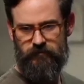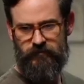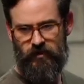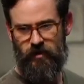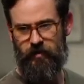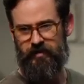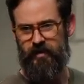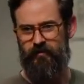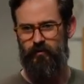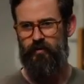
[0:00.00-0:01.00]
Sorry about
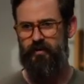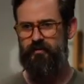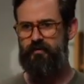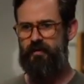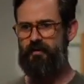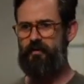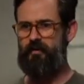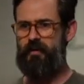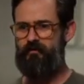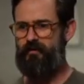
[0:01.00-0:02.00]
that, everyone. I know
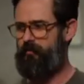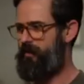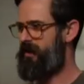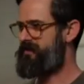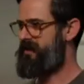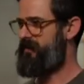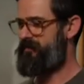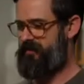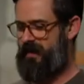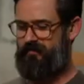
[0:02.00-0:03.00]
that everything paused out
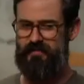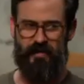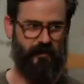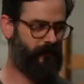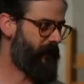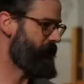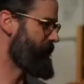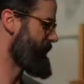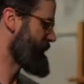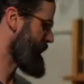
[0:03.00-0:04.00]
for half a second, but everything's